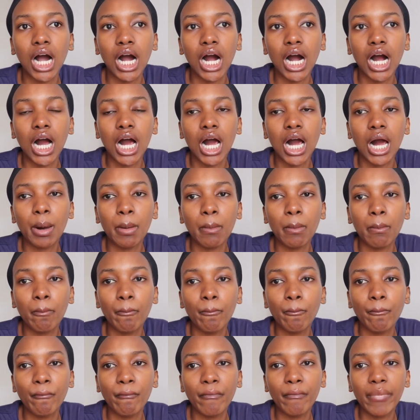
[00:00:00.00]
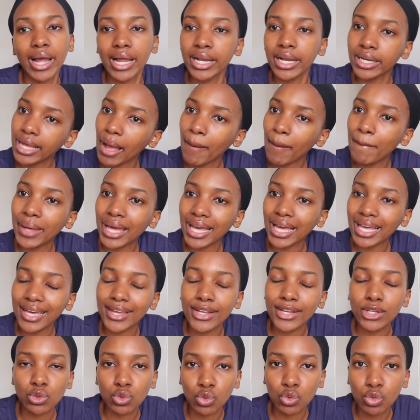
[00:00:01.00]
come back
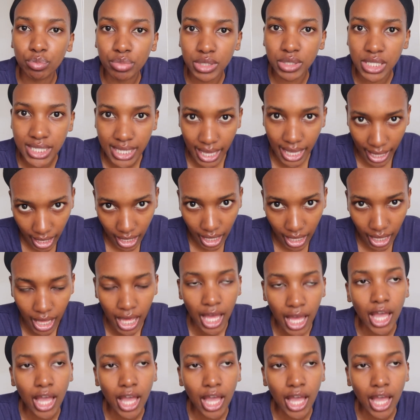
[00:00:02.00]
and do B's hair.